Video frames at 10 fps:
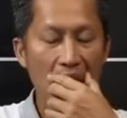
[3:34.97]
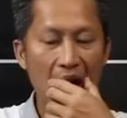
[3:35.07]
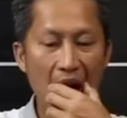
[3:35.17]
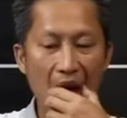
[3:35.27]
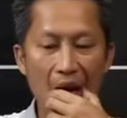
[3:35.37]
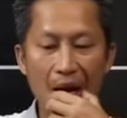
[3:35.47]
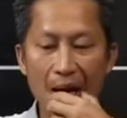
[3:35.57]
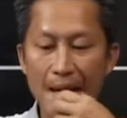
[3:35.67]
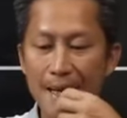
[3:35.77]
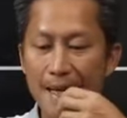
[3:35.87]

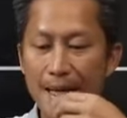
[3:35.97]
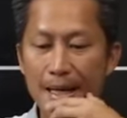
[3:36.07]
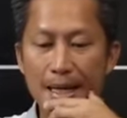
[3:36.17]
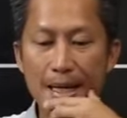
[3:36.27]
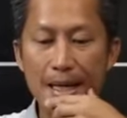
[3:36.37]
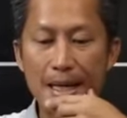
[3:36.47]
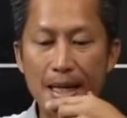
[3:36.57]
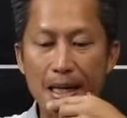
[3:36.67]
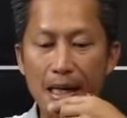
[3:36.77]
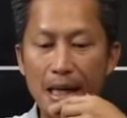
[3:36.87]
And
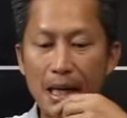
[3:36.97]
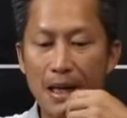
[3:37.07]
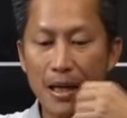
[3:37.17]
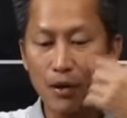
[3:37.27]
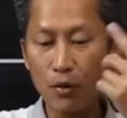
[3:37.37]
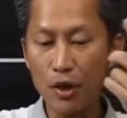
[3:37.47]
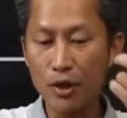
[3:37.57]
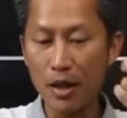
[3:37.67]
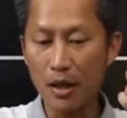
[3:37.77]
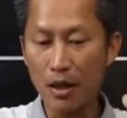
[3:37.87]
another question
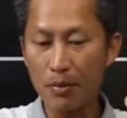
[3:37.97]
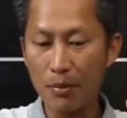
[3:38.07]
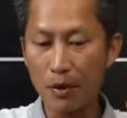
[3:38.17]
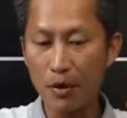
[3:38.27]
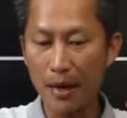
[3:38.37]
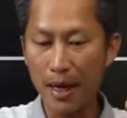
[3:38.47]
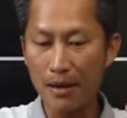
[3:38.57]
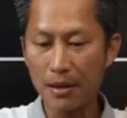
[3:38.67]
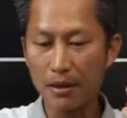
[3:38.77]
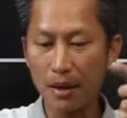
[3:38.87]
a lot of people are gonna
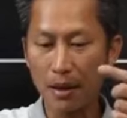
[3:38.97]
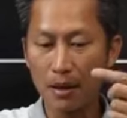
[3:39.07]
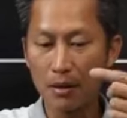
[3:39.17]
ask, like,